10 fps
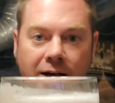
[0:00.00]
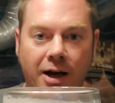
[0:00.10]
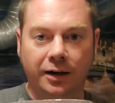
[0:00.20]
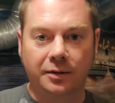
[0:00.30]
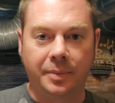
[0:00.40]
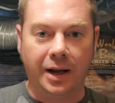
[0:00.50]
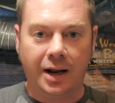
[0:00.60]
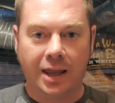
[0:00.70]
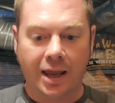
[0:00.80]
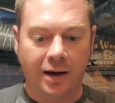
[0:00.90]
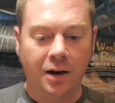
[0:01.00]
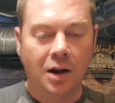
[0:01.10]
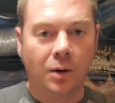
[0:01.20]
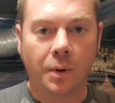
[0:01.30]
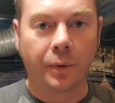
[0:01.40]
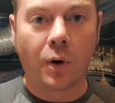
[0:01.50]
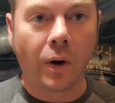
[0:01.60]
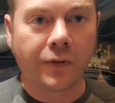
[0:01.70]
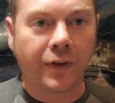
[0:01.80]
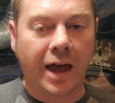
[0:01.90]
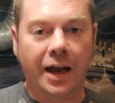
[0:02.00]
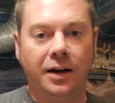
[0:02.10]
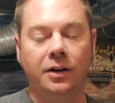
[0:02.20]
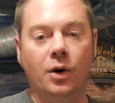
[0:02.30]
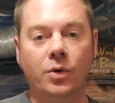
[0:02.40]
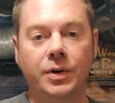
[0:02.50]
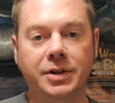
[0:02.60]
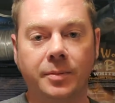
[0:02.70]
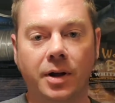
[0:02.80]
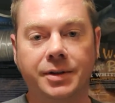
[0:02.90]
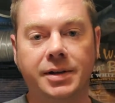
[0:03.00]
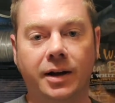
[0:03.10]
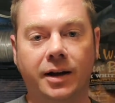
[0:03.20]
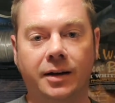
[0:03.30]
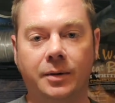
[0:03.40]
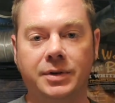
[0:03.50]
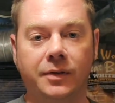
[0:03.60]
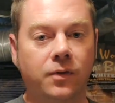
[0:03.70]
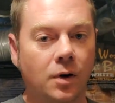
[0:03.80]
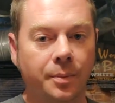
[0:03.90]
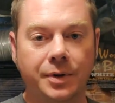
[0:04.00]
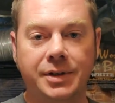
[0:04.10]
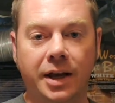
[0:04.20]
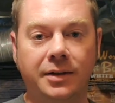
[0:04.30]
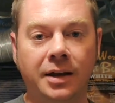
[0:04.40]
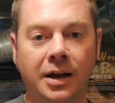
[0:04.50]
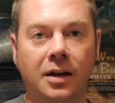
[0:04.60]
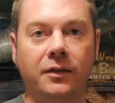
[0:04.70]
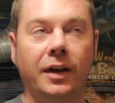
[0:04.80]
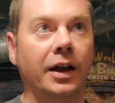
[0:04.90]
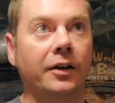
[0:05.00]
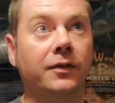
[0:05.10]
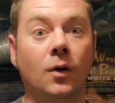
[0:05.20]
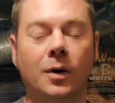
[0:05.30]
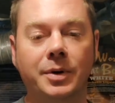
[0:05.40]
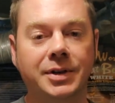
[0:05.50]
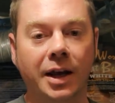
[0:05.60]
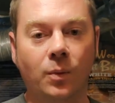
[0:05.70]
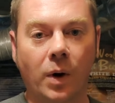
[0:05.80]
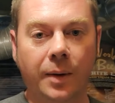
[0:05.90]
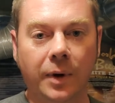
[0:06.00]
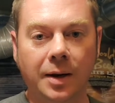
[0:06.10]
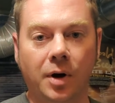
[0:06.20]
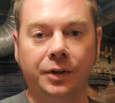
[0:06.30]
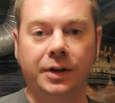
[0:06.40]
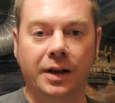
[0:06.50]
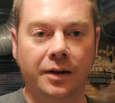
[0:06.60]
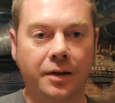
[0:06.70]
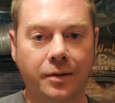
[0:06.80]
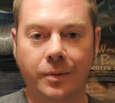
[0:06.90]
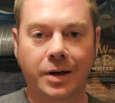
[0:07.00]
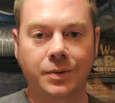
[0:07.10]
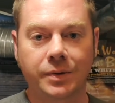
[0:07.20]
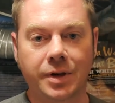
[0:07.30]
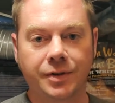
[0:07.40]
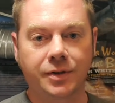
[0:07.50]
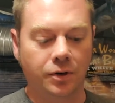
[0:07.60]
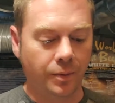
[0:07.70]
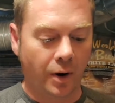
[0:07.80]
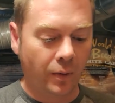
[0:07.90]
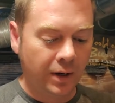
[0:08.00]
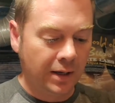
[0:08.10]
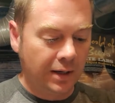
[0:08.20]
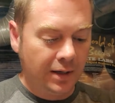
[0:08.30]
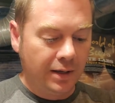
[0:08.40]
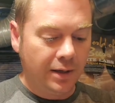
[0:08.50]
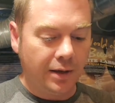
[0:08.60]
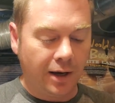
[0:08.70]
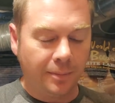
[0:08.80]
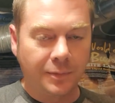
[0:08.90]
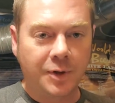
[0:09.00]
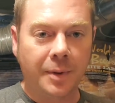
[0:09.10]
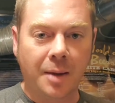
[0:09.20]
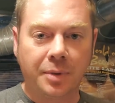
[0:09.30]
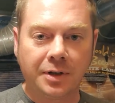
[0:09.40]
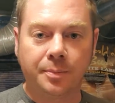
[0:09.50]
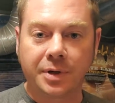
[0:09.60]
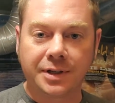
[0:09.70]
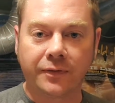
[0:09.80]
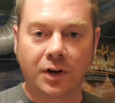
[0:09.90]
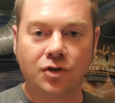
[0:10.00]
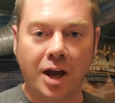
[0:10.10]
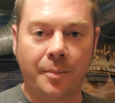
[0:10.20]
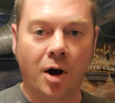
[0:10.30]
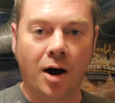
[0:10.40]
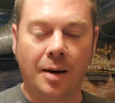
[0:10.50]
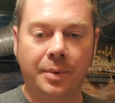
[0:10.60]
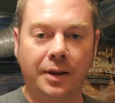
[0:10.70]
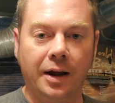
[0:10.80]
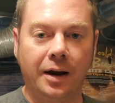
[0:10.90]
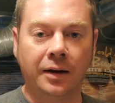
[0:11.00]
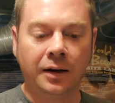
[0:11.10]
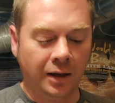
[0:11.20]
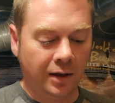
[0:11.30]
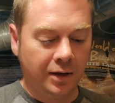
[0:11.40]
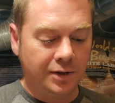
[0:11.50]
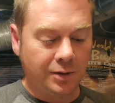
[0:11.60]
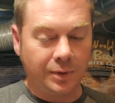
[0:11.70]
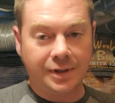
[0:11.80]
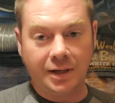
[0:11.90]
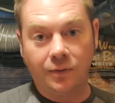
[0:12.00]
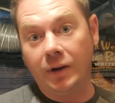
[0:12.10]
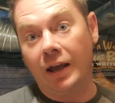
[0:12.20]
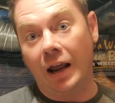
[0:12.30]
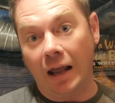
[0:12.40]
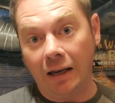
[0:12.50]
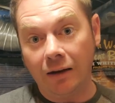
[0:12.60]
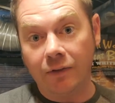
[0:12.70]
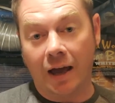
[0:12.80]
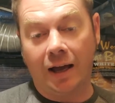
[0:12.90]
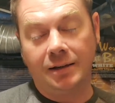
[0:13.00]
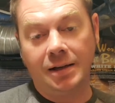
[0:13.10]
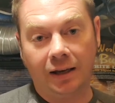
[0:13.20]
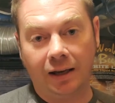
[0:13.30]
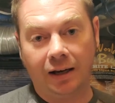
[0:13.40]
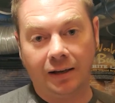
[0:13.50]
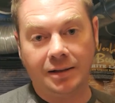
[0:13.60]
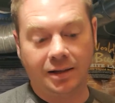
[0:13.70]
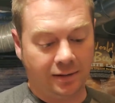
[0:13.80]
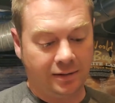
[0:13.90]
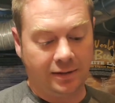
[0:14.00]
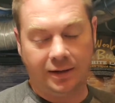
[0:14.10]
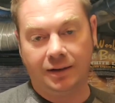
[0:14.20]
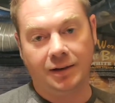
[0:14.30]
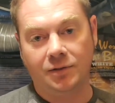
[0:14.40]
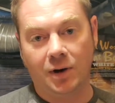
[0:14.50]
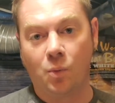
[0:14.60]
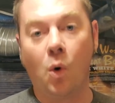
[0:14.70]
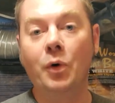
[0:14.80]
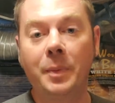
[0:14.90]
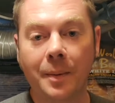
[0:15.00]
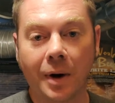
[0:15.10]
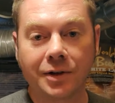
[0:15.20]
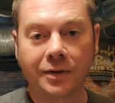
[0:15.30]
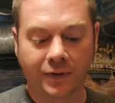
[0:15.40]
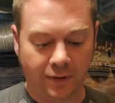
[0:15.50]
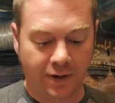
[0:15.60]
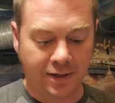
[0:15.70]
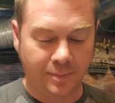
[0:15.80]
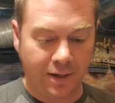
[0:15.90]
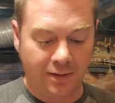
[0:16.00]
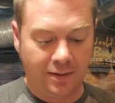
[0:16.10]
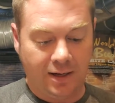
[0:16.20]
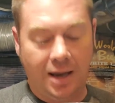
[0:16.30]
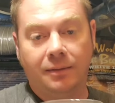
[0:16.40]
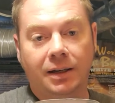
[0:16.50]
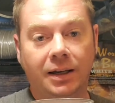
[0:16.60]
colored, but again, we were going for that. No crystal malts. It was the 4% Vienna, 4% white wheat malt in there, and then the rest was just two-row. Some of that Pacific Gem hop in there. So we'll see if we get any of that in it. It won't be much if there is, but hey,